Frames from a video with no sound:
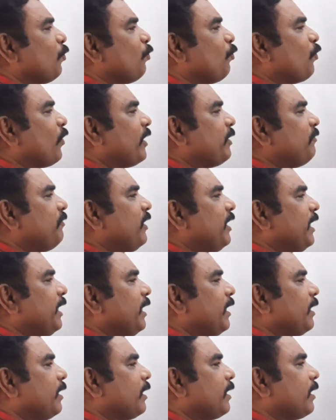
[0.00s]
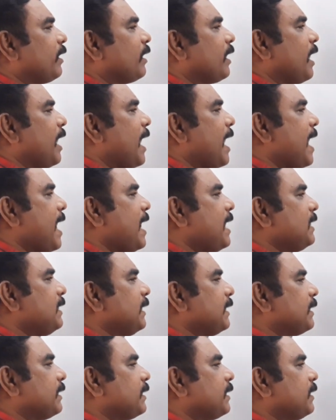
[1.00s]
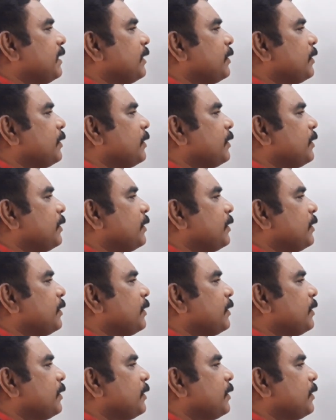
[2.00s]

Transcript: When we added